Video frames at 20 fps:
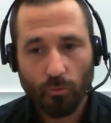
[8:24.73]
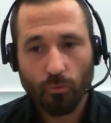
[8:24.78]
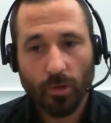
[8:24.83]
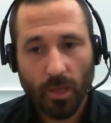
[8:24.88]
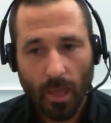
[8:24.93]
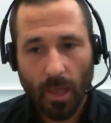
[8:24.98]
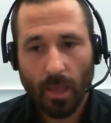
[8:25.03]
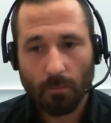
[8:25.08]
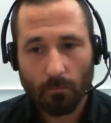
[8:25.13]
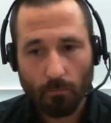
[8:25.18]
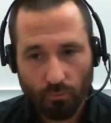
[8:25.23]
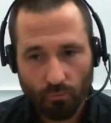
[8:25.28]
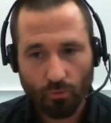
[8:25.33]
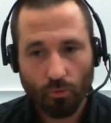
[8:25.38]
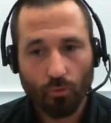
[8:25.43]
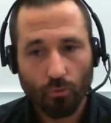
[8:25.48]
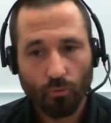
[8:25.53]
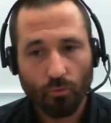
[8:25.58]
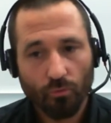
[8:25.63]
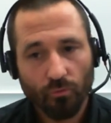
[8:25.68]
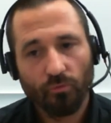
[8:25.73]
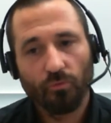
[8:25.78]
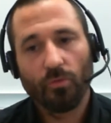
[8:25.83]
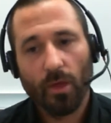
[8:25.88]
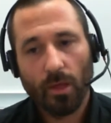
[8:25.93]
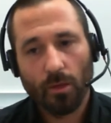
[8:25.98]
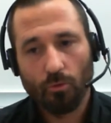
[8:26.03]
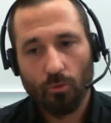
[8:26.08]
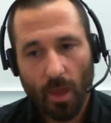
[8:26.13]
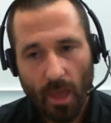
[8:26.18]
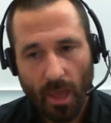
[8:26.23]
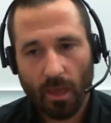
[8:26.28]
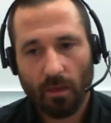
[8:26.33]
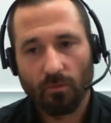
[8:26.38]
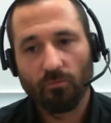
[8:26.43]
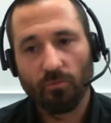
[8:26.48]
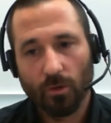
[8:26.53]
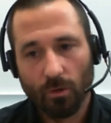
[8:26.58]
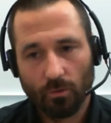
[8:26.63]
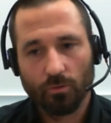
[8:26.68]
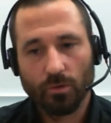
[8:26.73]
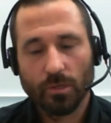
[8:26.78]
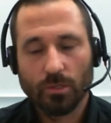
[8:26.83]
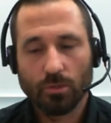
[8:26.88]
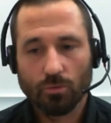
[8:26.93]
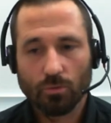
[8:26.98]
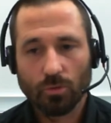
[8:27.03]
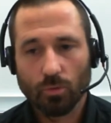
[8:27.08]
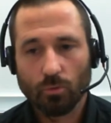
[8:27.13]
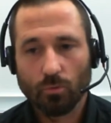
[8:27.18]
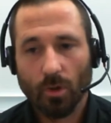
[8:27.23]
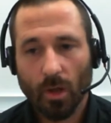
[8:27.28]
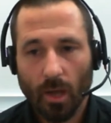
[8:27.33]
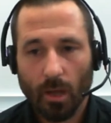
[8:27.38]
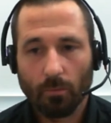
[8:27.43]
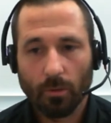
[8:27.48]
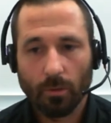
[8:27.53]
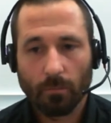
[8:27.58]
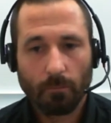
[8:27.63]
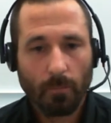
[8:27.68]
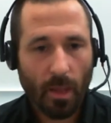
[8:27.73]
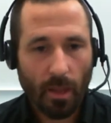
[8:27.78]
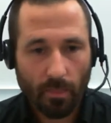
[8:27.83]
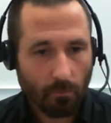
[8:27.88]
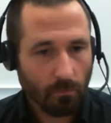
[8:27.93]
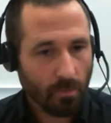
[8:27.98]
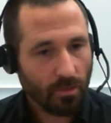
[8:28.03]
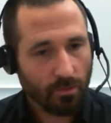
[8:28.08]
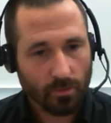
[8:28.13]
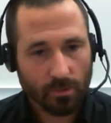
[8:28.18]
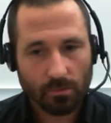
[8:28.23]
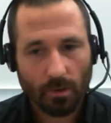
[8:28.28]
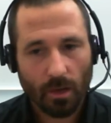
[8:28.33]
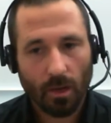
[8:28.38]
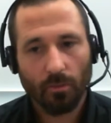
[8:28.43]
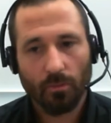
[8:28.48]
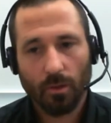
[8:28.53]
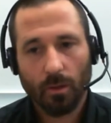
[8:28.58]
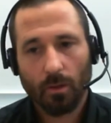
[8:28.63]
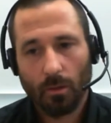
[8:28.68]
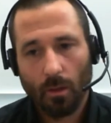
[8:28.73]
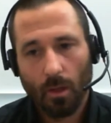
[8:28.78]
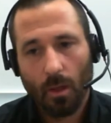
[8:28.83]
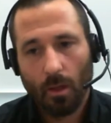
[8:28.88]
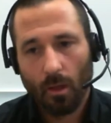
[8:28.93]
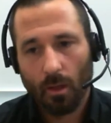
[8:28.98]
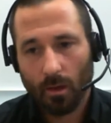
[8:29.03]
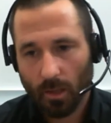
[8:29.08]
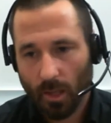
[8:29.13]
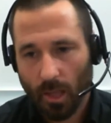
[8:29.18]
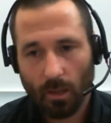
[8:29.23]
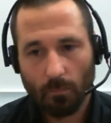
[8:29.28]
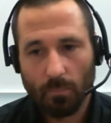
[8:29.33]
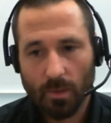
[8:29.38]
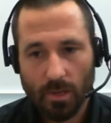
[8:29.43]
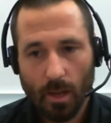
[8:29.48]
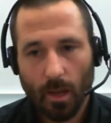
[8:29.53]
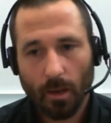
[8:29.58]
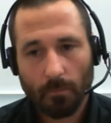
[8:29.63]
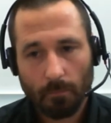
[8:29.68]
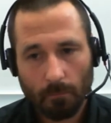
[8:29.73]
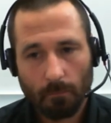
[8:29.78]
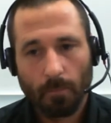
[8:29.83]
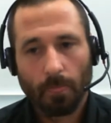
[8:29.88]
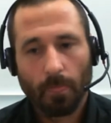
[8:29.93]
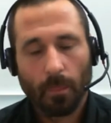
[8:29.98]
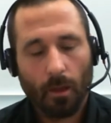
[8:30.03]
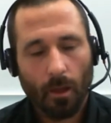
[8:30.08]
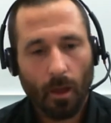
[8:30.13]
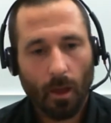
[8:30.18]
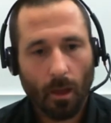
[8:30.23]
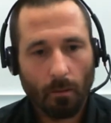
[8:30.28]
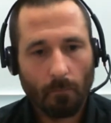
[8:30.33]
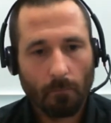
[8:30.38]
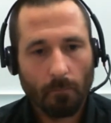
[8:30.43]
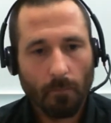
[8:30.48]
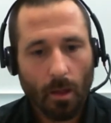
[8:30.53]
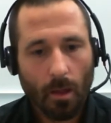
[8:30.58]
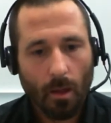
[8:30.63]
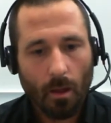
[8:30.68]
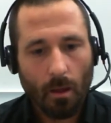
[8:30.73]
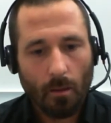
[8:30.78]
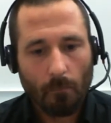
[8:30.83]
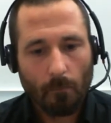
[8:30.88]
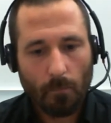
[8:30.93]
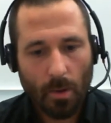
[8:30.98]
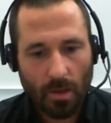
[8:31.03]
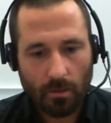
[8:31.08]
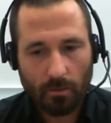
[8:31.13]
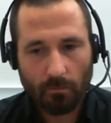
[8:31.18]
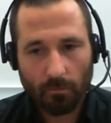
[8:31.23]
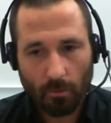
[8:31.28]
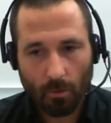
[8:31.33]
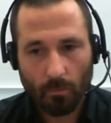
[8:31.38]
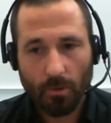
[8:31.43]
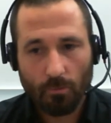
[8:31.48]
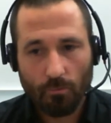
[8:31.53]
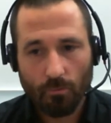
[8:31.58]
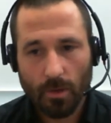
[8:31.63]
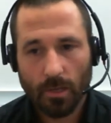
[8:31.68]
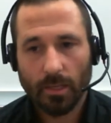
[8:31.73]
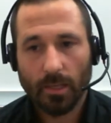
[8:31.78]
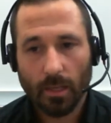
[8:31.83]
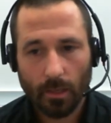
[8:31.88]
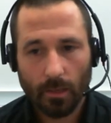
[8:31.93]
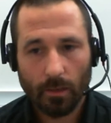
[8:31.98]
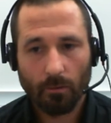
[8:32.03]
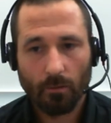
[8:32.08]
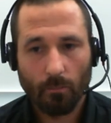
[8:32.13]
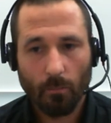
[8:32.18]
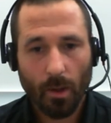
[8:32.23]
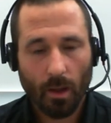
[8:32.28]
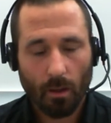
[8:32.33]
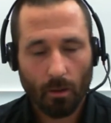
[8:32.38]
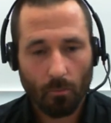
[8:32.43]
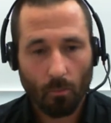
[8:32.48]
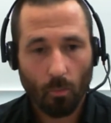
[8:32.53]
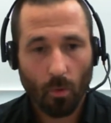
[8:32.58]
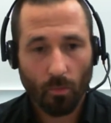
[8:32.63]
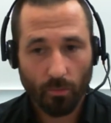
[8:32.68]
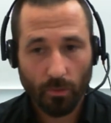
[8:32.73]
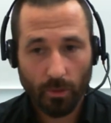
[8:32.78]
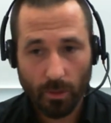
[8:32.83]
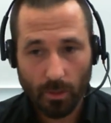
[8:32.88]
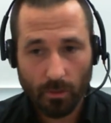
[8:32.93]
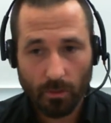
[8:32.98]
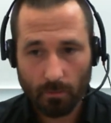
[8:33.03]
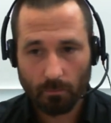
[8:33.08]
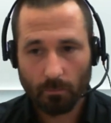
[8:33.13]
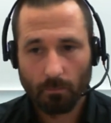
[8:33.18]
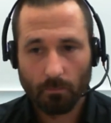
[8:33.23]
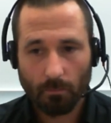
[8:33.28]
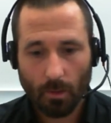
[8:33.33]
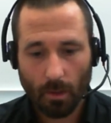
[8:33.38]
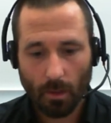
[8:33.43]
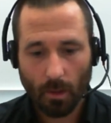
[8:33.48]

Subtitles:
if you can prove that you have increased your soil carbon. And the methods are out there, it can be done, but you've got to be really clear about what the